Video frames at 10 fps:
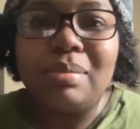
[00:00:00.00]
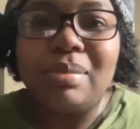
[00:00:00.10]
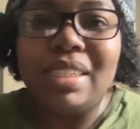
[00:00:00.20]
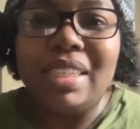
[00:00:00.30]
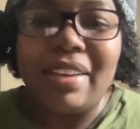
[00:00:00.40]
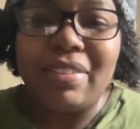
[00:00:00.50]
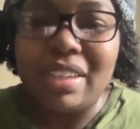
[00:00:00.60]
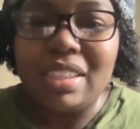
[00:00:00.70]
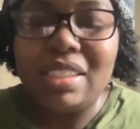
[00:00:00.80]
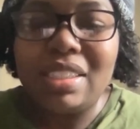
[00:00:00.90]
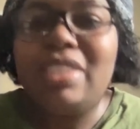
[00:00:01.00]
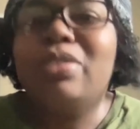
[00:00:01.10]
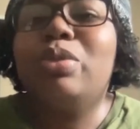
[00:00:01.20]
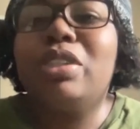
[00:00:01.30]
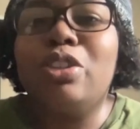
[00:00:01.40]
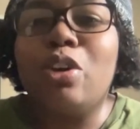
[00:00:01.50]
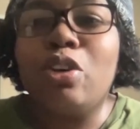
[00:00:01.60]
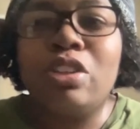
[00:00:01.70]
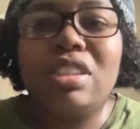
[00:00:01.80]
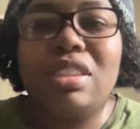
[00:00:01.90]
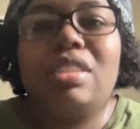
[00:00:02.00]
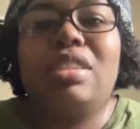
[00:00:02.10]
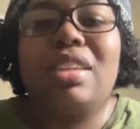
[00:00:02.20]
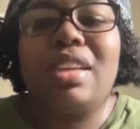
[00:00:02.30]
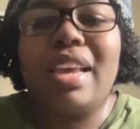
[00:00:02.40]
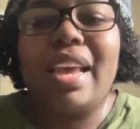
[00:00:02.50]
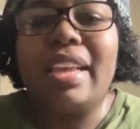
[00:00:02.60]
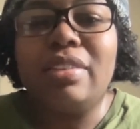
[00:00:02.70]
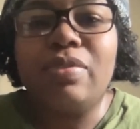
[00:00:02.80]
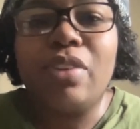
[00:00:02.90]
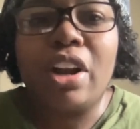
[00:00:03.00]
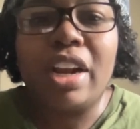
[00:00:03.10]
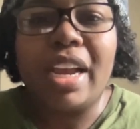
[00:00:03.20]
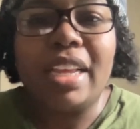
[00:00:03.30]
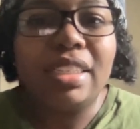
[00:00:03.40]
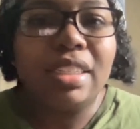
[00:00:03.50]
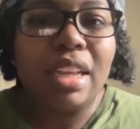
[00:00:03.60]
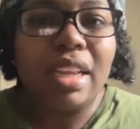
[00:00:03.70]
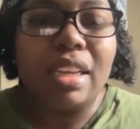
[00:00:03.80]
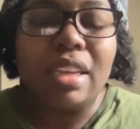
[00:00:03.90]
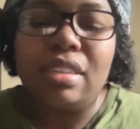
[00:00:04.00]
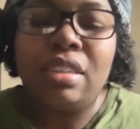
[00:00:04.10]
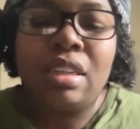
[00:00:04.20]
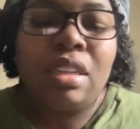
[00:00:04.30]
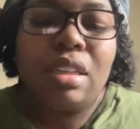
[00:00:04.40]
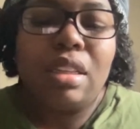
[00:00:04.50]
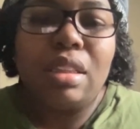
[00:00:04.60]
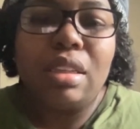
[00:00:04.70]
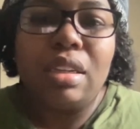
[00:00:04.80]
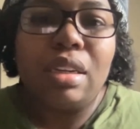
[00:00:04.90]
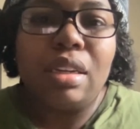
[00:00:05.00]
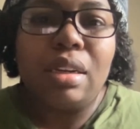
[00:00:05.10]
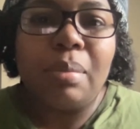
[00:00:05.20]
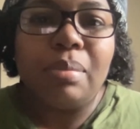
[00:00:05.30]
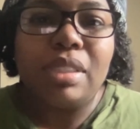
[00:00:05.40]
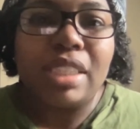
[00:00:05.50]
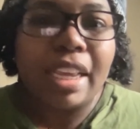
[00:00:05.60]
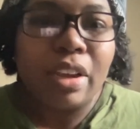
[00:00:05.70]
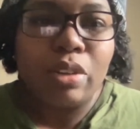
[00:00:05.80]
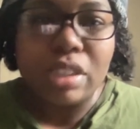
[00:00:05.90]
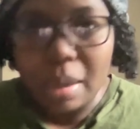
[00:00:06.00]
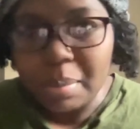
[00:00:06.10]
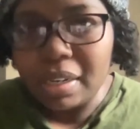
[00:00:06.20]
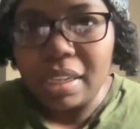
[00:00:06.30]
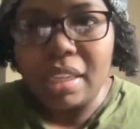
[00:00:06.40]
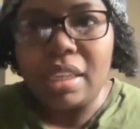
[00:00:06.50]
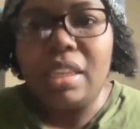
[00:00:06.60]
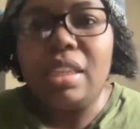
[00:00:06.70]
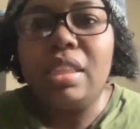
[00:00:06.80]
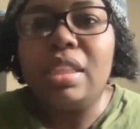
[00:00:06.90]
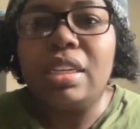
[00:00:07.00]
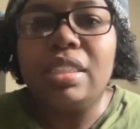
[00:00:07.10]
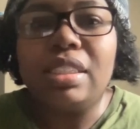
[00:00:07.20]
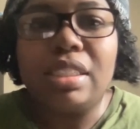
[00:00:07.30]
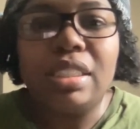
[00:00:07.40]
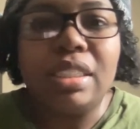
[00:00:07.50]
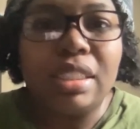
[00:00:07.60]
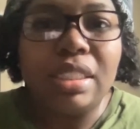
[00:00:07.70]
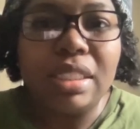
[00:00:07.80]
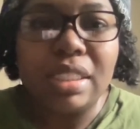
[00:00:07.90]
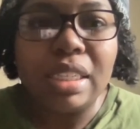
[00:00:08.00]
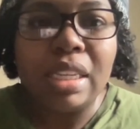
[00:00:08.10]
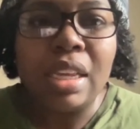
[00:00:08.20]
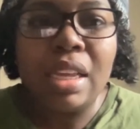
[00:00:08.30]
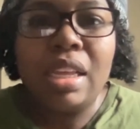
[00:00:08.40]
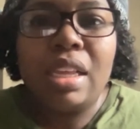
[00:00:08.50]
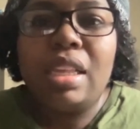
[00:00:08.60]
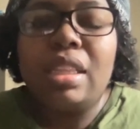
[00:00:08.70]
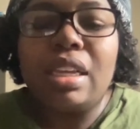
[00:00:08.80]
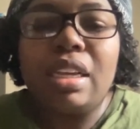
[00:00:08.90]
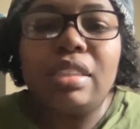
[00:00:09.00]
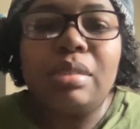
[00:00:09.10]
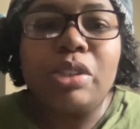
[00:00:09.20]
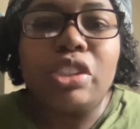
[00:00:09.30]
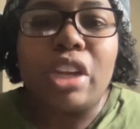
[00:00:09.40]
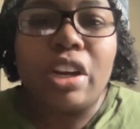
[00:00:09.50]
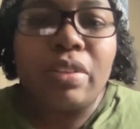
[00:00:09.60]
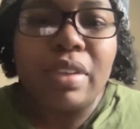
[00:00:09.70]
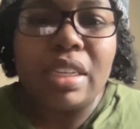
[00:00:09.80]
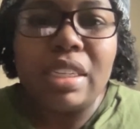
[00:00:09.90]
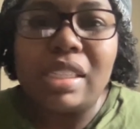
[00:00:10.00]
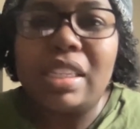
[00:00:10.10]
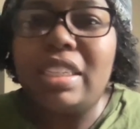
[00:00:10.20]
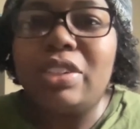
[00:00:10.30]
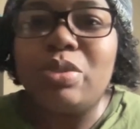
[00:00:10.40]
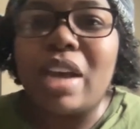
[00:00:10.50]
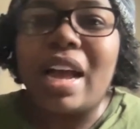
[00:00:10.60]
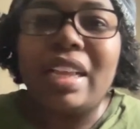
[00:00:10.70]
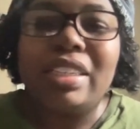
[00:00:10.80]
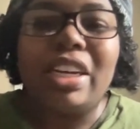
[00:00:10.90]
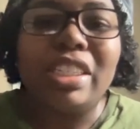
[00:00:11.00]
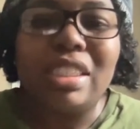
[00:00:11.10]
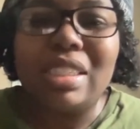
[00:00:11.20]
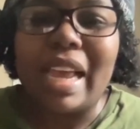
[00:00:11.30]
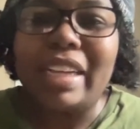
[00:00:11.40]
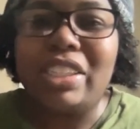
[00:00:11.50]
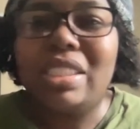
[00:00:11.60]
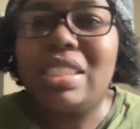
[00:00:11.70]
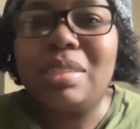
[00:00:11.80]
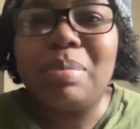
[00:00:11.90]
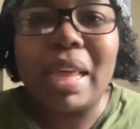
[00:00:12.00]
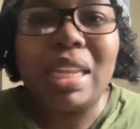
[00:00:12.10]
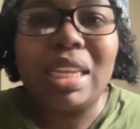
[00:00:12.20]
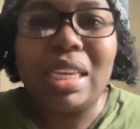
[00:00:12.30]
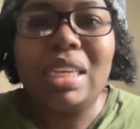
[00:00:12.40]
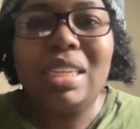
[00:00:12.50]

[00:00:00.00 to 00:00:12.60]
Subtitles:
Definitely seeing results as far as like the sales coming in, the consistency, the customer service. At least you guys are actually spelling